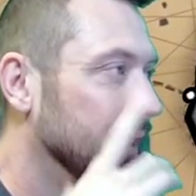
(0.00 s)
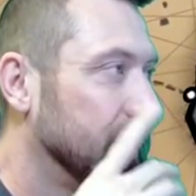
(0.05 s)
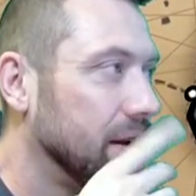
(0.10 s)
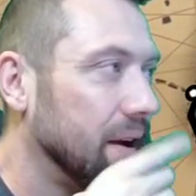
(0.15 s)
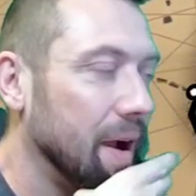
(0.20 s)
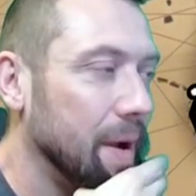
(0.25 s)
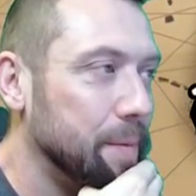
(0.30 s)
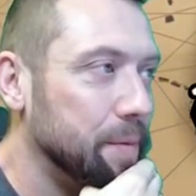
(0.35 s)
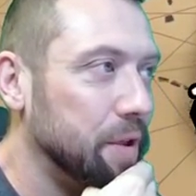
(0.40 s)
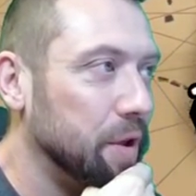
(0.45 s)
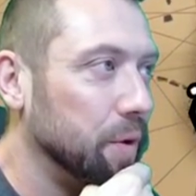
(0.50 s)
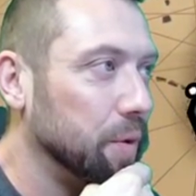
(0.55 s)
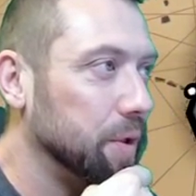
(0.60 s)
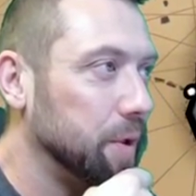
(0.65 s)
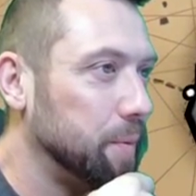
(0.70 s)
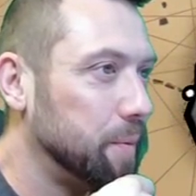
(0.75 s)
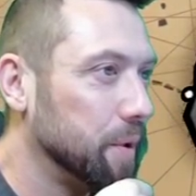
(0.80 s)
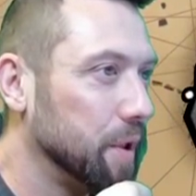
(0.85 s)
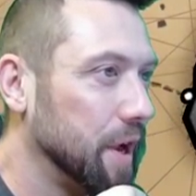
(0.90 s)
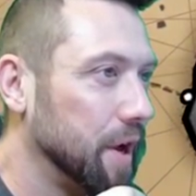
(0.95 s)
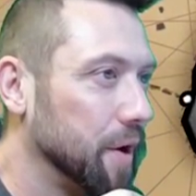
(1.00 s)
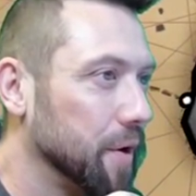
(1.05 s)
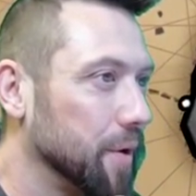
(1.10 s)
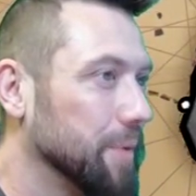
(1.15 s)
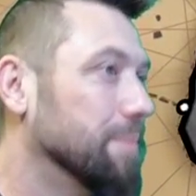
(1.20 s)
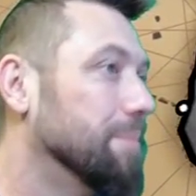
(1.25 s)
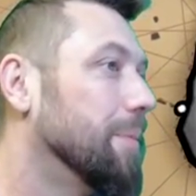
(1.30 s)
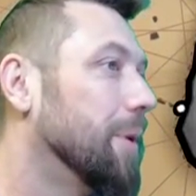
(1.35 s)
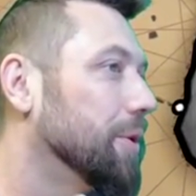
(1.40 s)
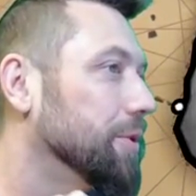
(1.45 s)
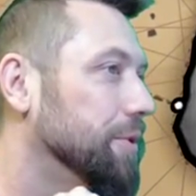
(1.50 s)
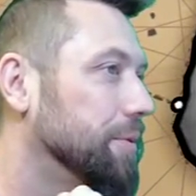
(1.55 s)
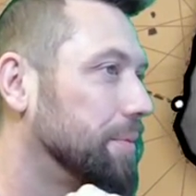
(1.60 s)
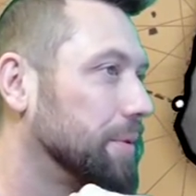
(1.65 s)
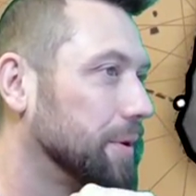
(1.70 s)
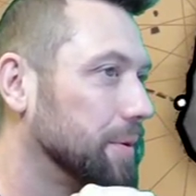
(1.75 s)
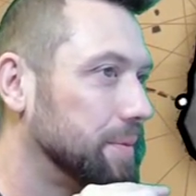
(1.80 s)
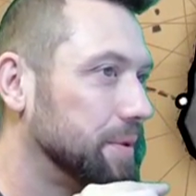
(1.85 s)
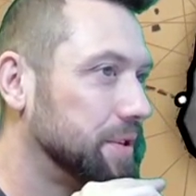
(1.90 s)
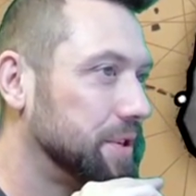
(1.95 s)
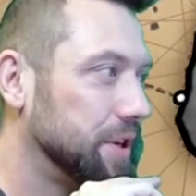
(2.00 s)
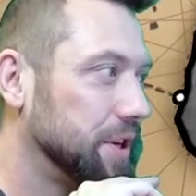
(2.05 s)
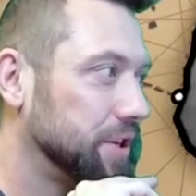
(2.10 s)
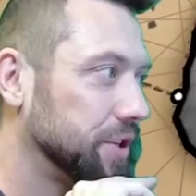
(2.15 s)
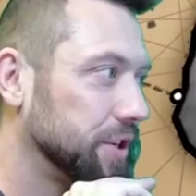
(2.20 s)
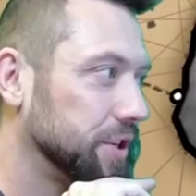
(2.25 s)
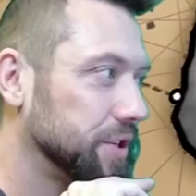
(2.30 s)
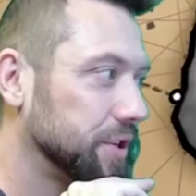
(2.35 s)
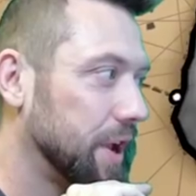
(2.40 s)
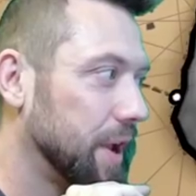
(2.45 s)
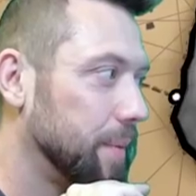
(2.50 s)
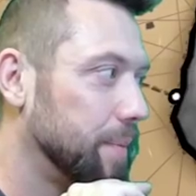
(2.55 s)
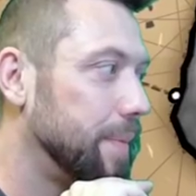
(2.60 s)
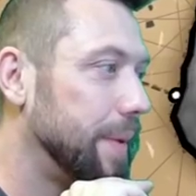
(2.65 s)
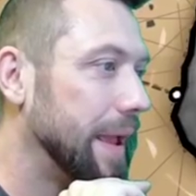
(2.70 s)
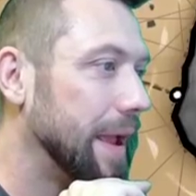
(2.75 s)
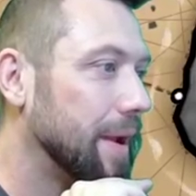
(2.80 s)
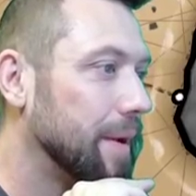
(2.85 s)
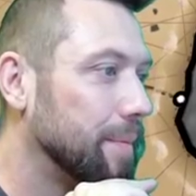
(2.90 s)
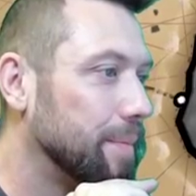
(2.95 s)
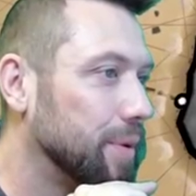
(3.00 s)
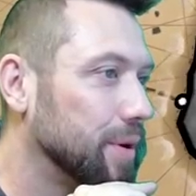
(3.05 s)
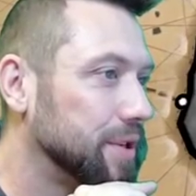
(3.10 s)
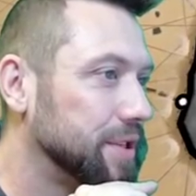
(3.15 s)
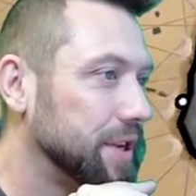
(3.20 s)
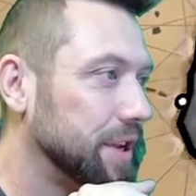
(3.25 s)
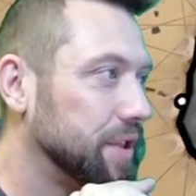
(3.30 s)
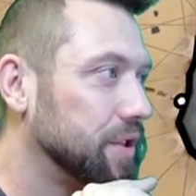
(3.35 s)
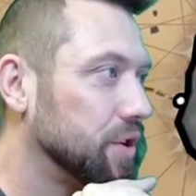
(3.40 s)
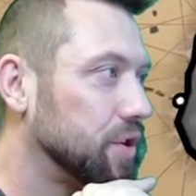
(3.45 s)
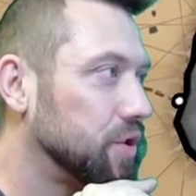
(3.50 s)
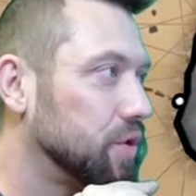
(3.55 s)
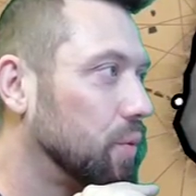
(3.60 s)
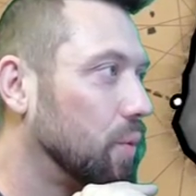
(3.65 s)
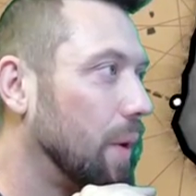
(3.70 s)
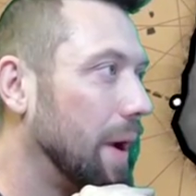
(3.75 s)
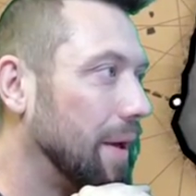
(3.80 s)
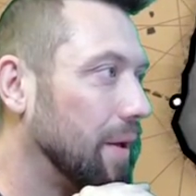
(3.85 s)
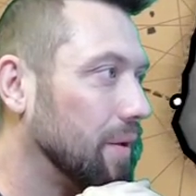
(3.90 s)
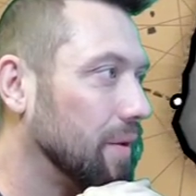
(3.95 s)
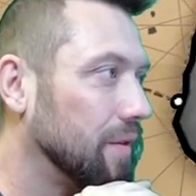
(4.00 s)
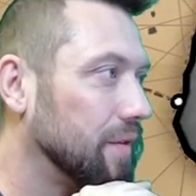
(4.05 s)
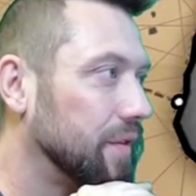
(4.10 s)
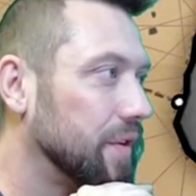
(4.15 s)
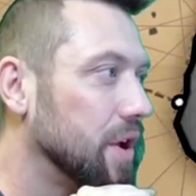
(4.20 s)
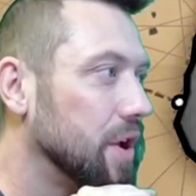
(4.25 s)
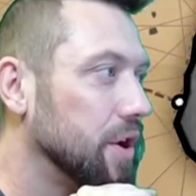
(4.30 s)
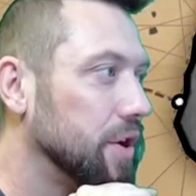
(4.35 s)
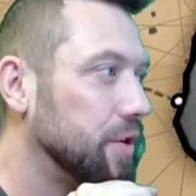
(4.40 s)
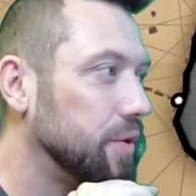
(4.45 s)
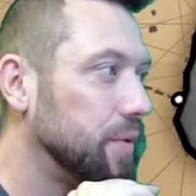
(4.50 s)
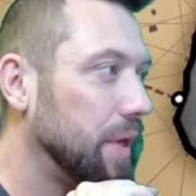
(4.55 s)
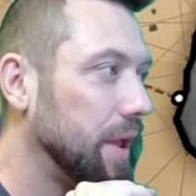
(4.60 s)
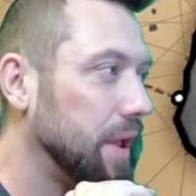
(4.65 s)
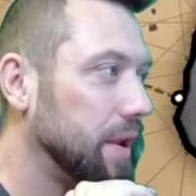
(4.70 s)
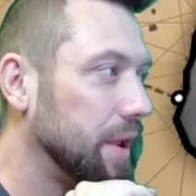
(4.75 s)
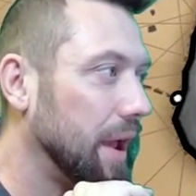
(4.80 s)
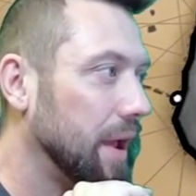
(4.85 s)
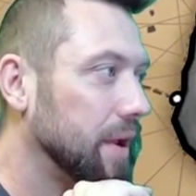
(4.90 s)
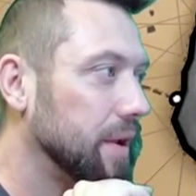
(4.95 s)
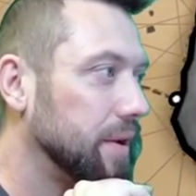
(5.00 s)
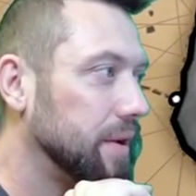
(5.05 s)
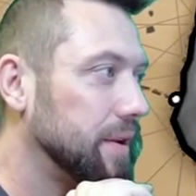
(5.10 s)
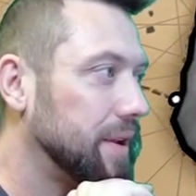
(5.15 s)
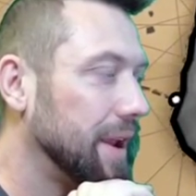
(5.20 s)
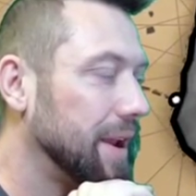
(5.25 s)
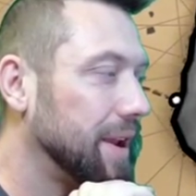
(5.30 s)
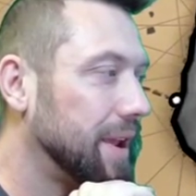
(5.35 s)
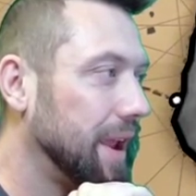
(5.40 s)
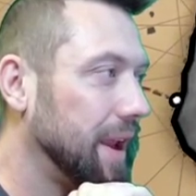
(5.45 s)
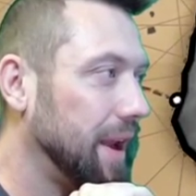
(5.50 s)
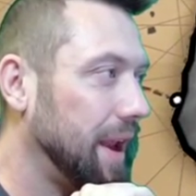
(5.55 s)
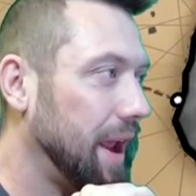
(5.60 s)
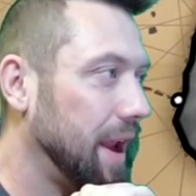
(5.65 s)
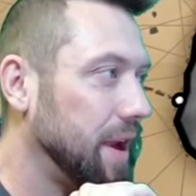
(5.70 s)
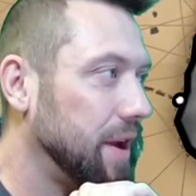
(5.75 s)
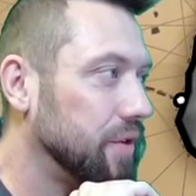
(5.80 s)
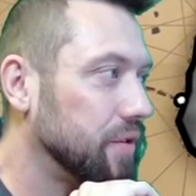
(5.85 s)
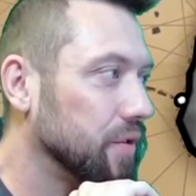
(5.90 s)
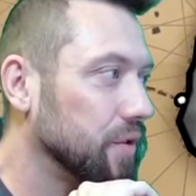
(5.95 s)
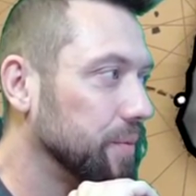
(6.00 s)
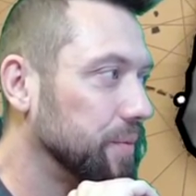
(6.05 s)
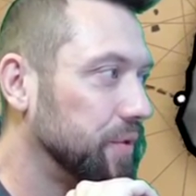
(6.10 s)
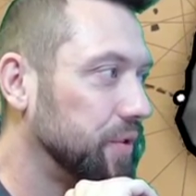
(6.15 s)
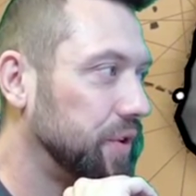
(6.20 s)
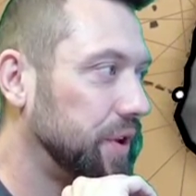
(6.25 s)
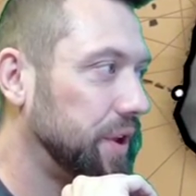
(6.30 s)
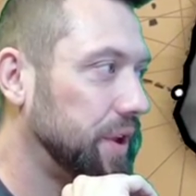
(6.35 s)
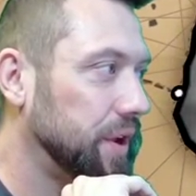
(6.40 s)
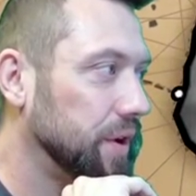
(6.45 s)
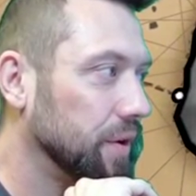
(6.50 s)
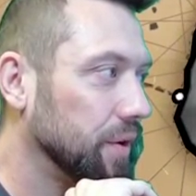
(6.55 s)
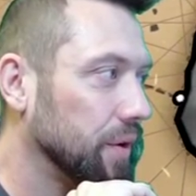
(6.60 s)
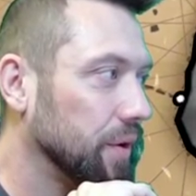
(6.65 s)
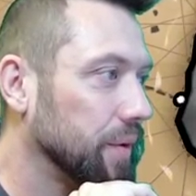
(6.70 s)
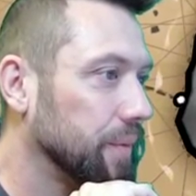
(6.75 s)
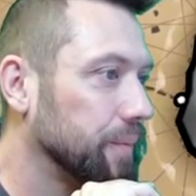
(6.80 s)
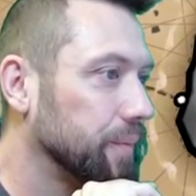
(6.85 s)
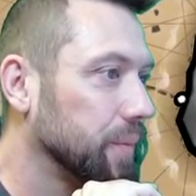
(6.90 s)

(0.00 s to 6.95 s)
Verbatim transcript: I'm the only player in multiple positions. Okay, pink puts in the 12. Do they dedicate any troops here?